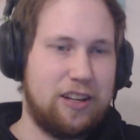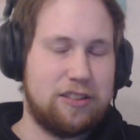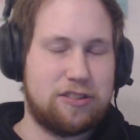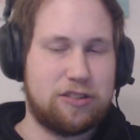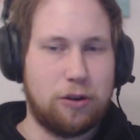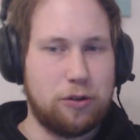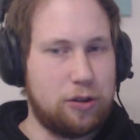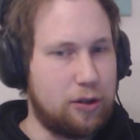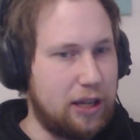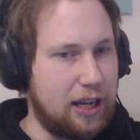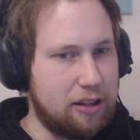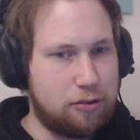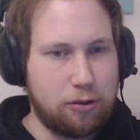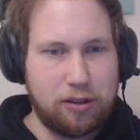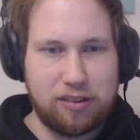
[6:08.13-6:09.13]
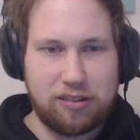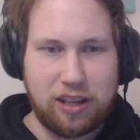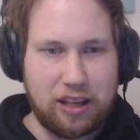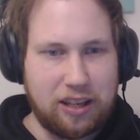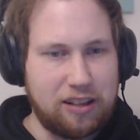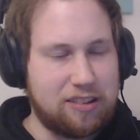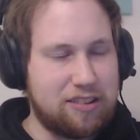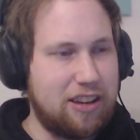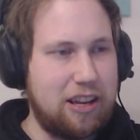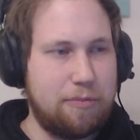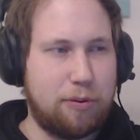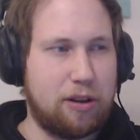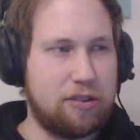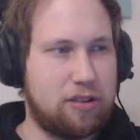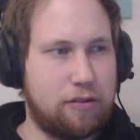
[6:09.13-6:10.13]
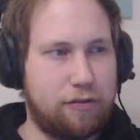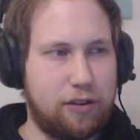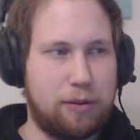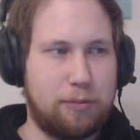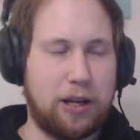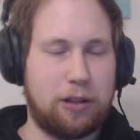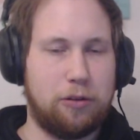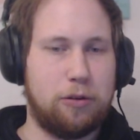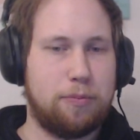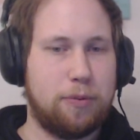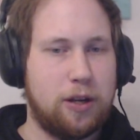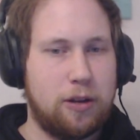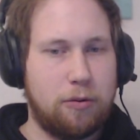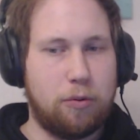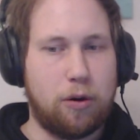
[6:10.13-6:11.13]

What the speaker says: So you get into this like insane positive feedback loop